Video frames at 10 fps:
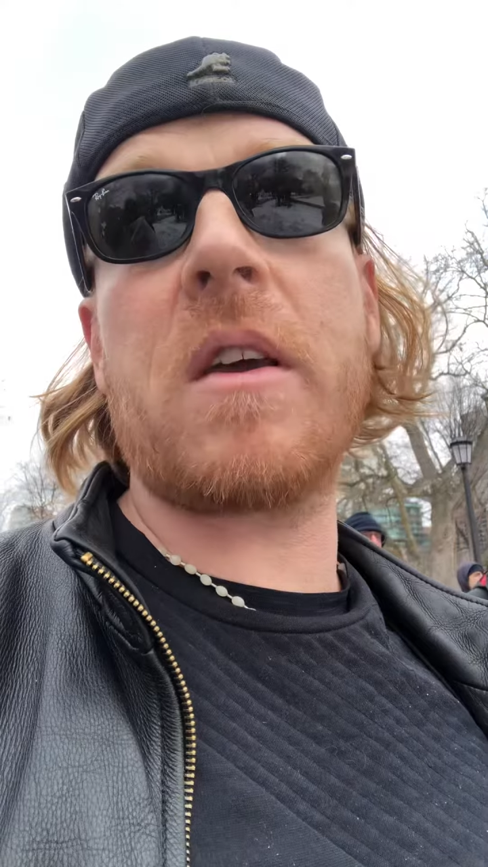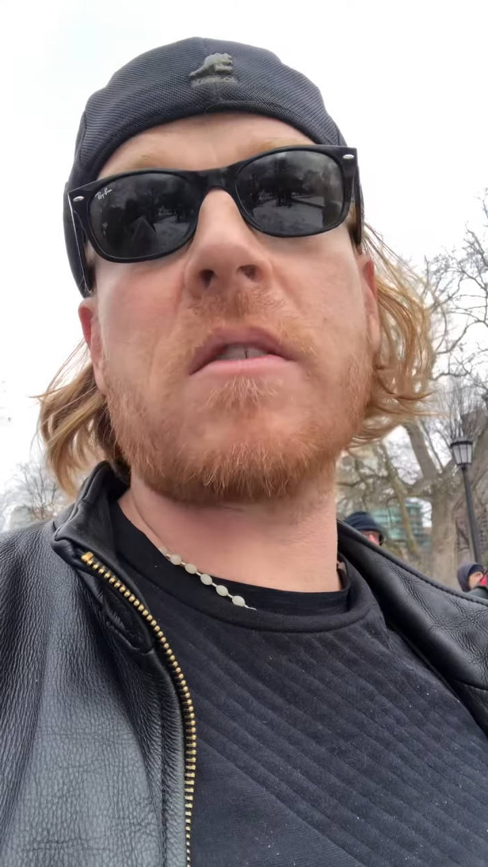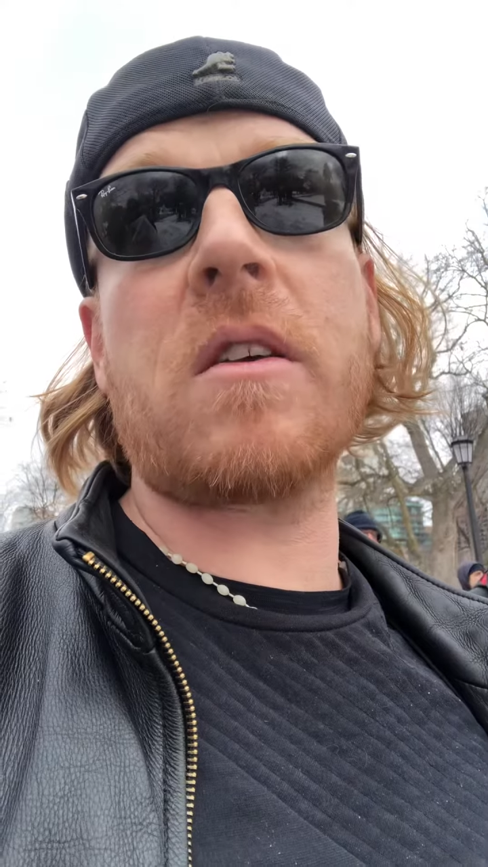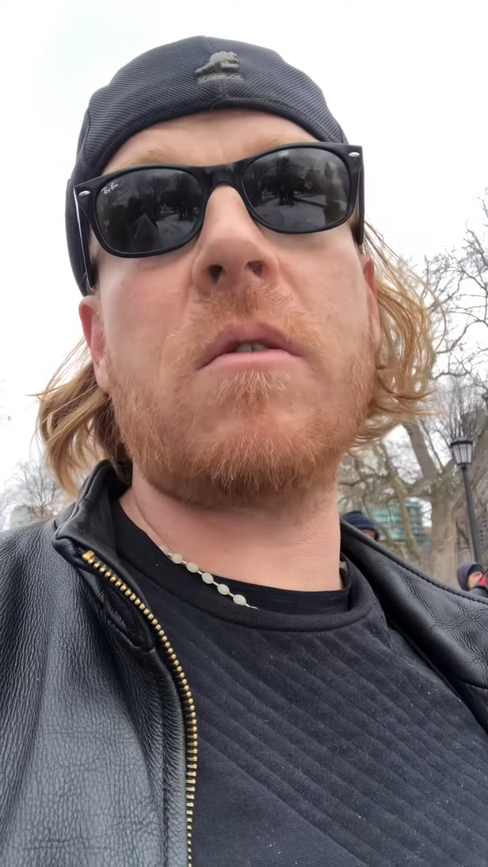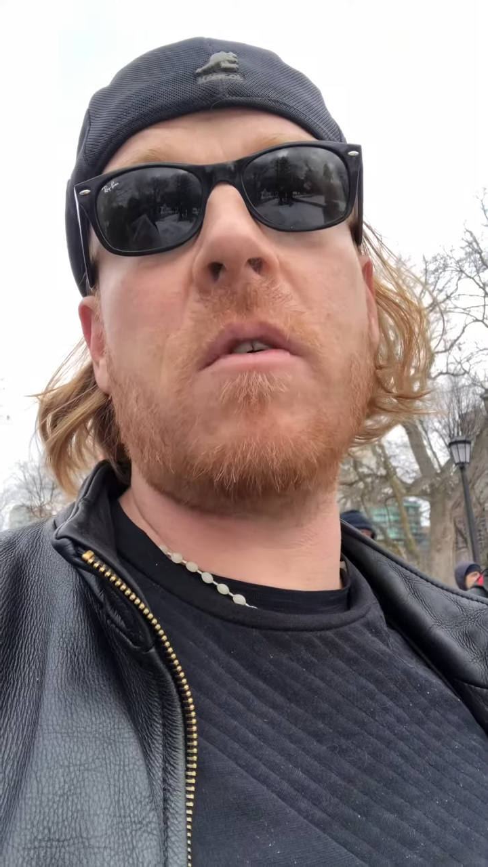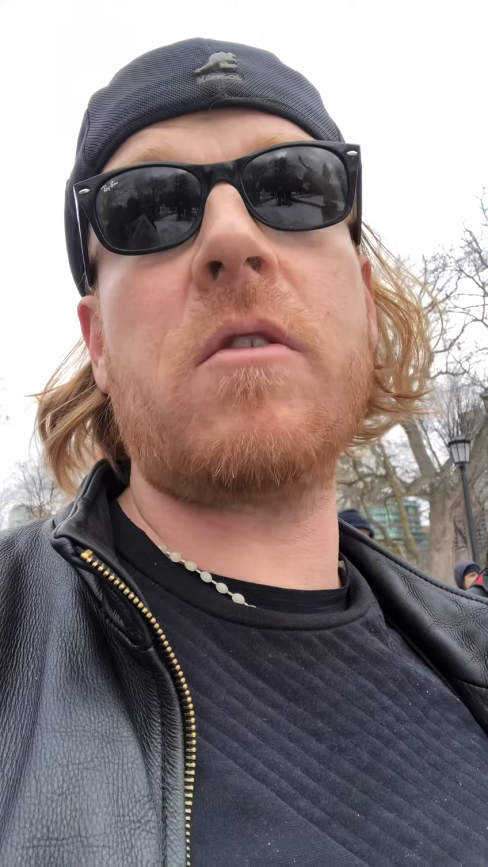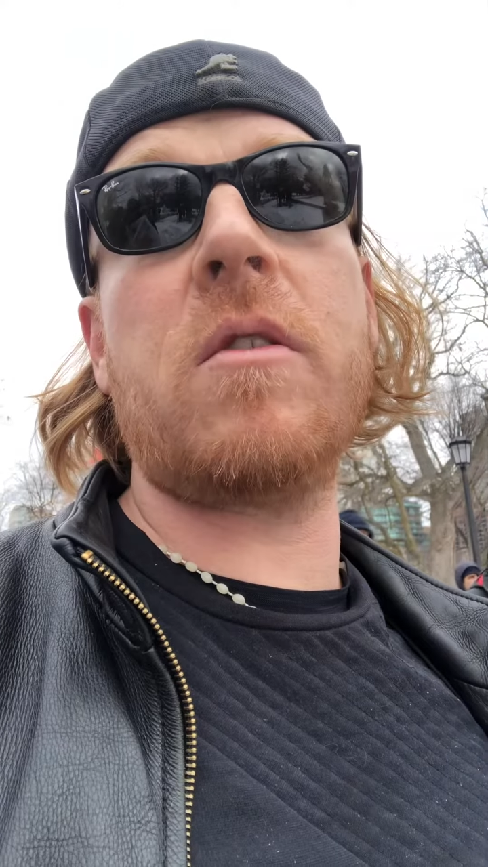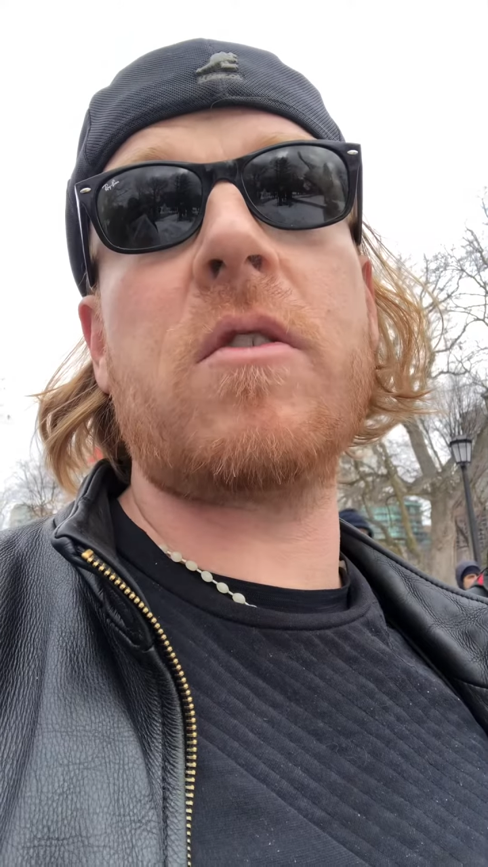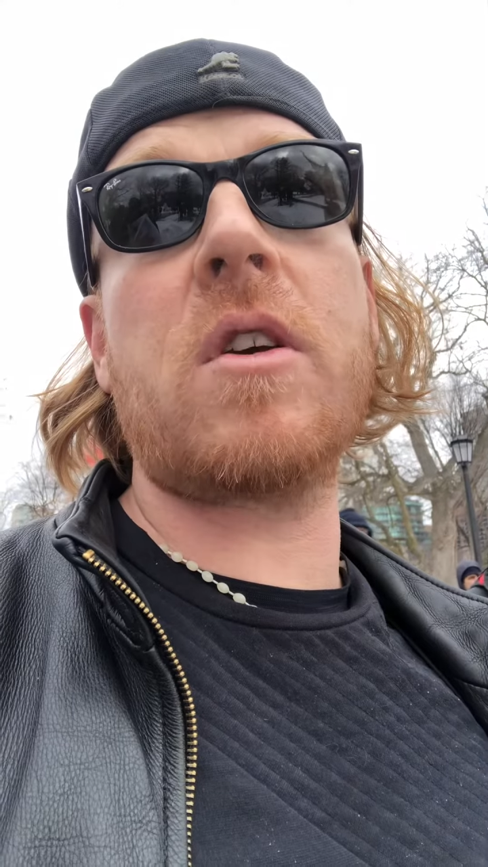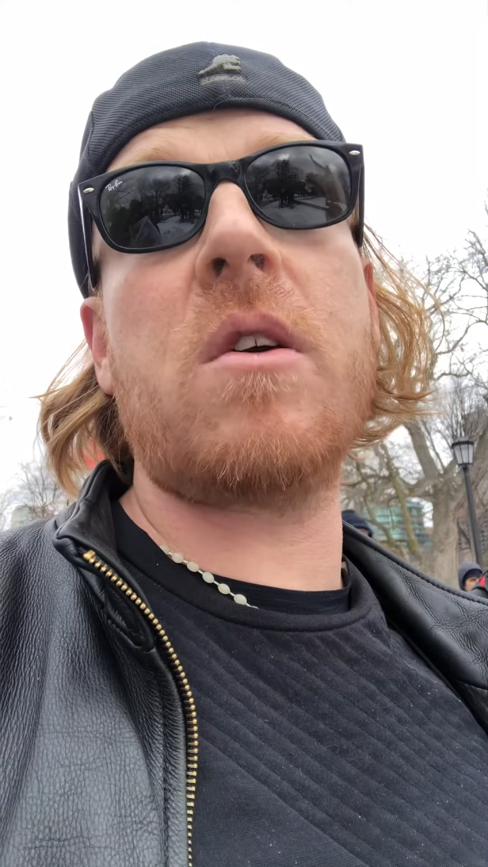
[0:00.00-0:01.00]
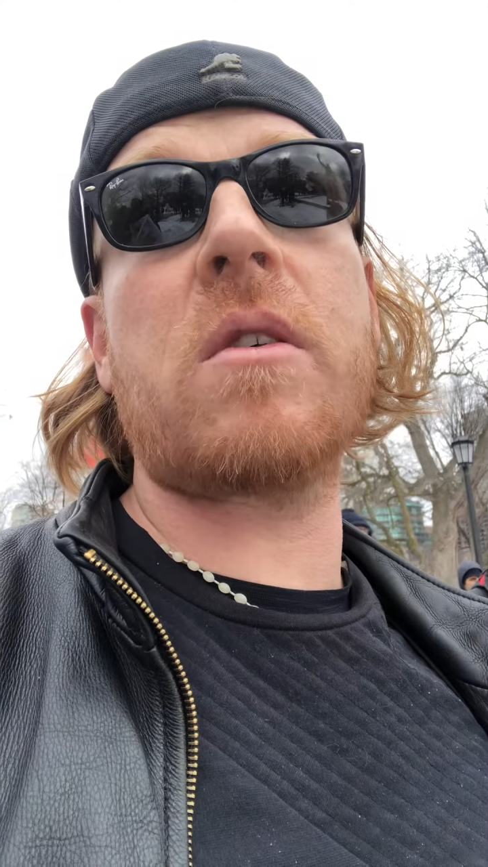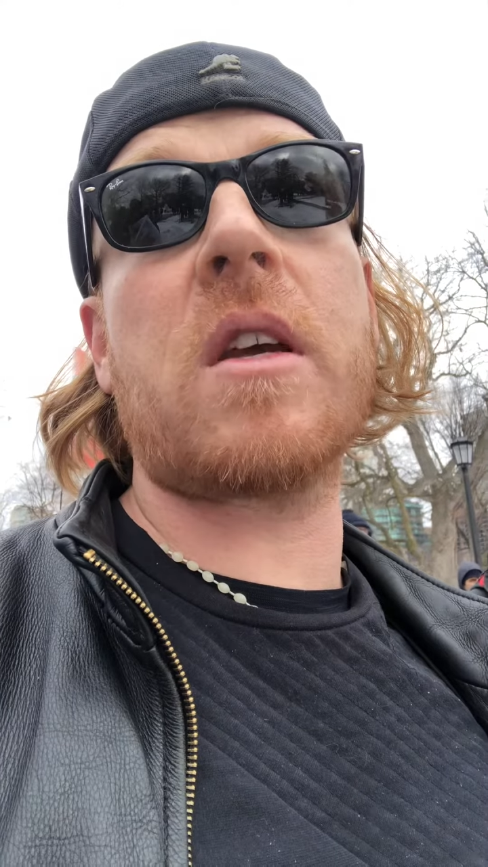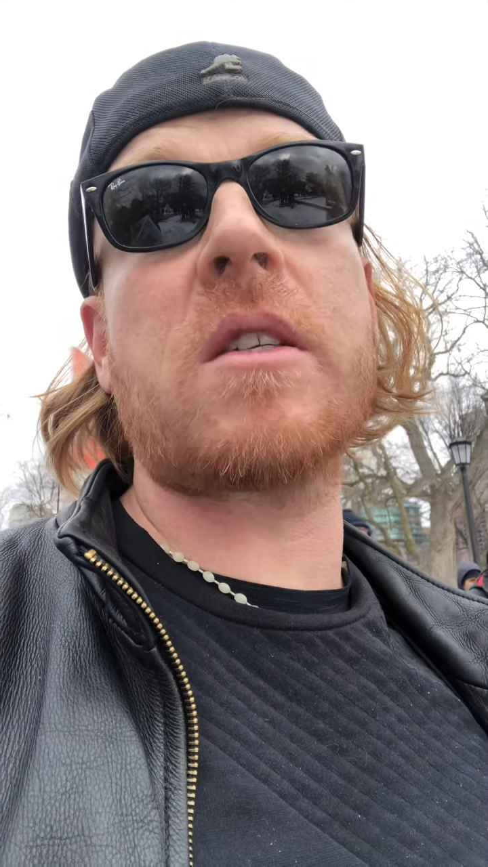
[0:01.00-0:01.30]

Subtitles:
It's like, you won't do the choosing.